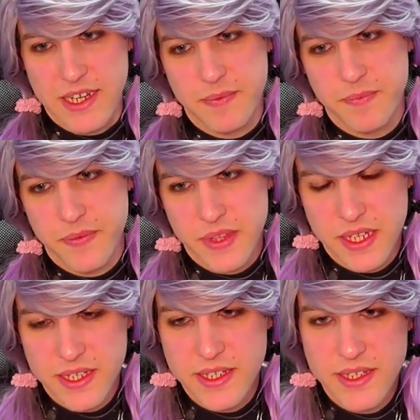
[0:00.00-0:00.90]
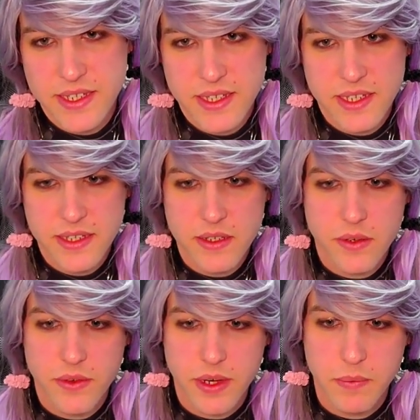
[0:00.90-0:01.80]
This is the
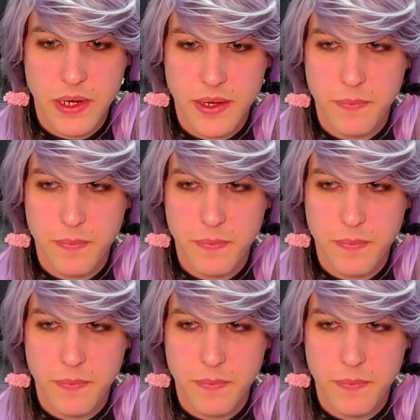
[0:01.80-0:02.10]
correct way